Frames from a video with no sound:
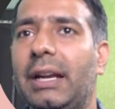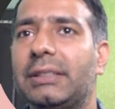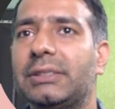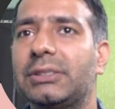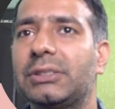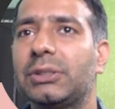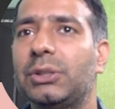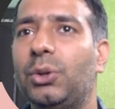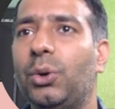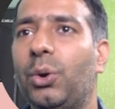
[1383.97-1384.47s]

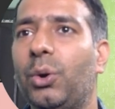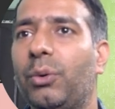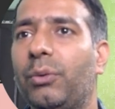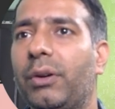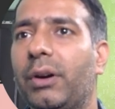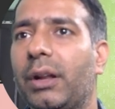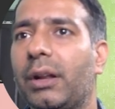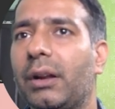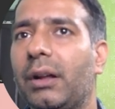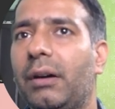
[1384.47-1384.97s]
let's
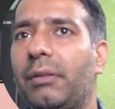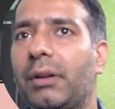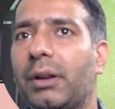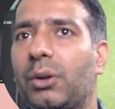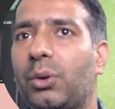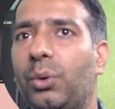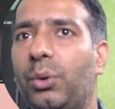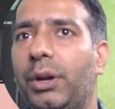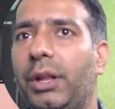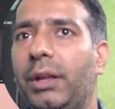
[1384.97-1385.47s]
go over
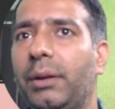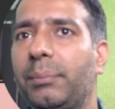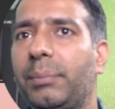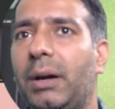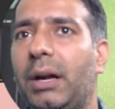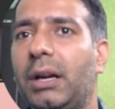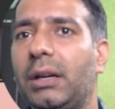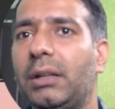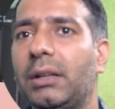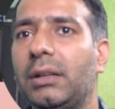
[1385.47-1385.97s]
our
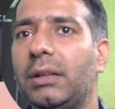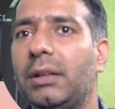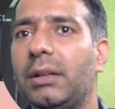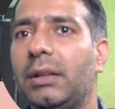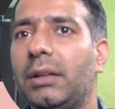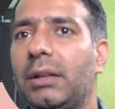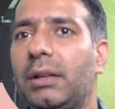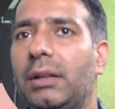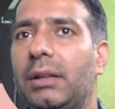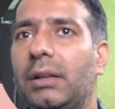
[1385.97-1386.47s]
coding part.
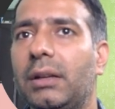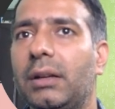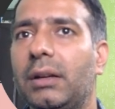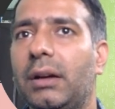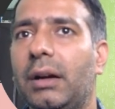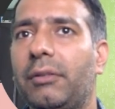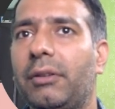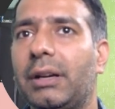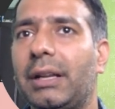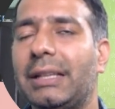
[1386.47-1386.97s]

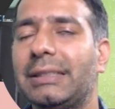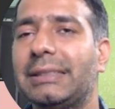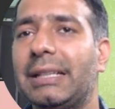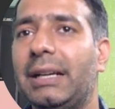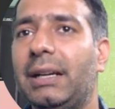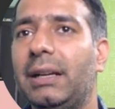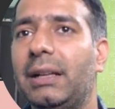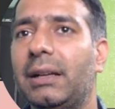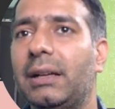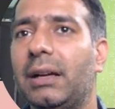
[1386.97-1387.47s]
What I
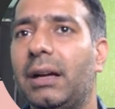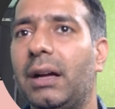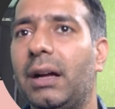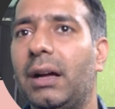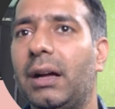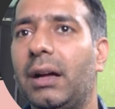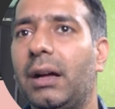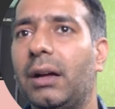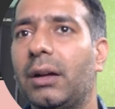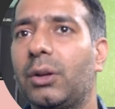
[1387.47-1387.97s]
said,
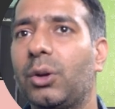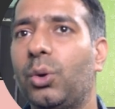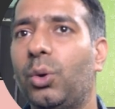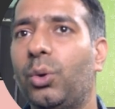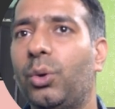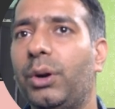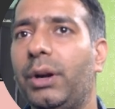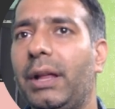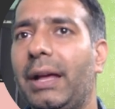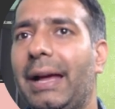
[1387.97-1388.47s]

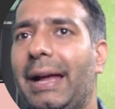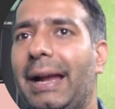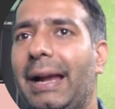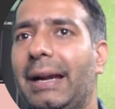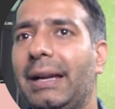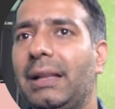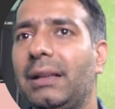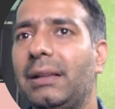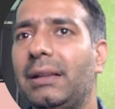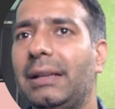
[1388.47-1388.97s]
code
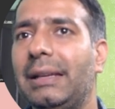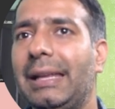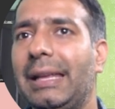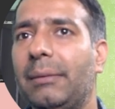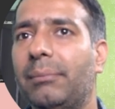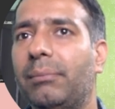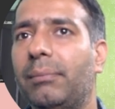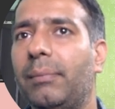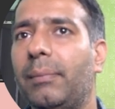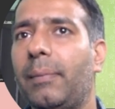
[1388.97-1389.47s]
and
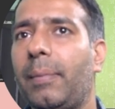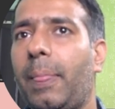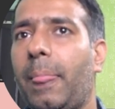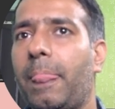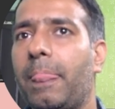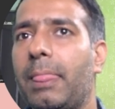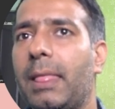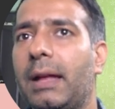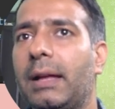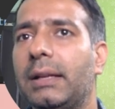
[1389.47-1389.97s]
name.
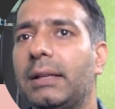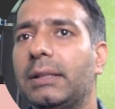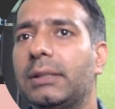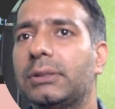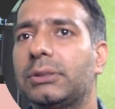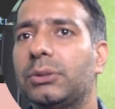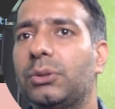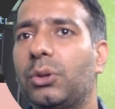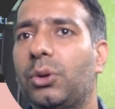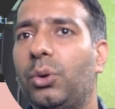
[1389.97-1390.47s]

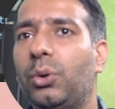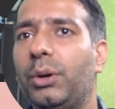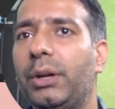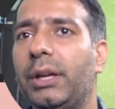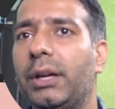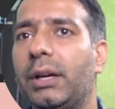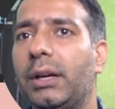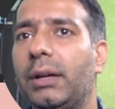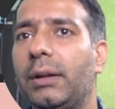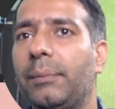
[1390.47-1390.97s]
So
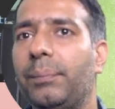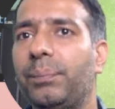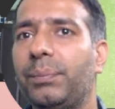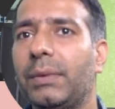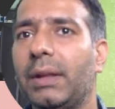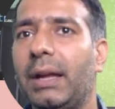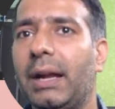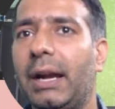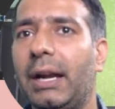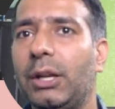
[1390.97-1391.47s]
go here
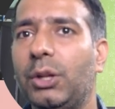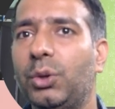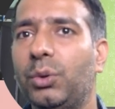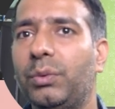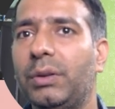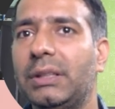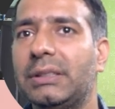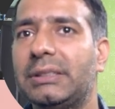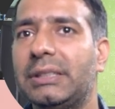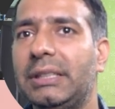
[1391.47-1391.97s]
and
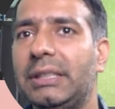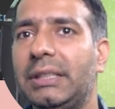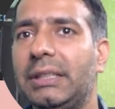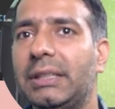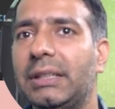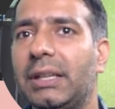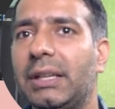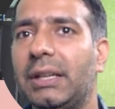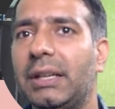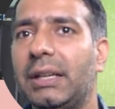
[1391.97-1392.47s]
you will
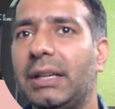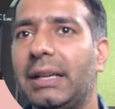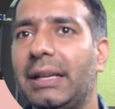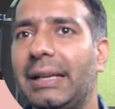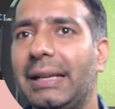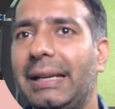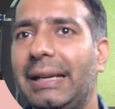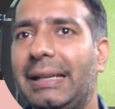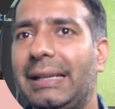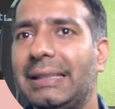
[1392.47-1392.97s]
see
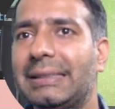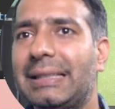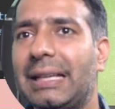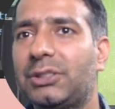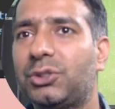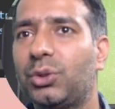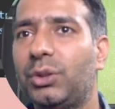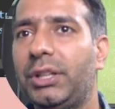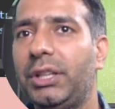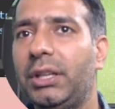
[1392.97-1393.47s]
it
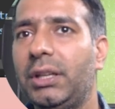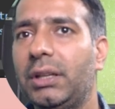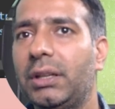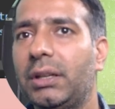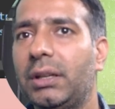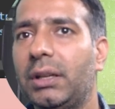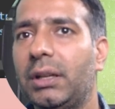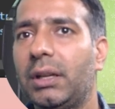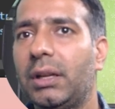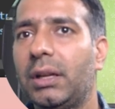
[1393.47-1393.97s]
is
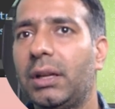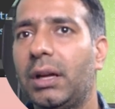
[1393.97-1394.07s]
actually,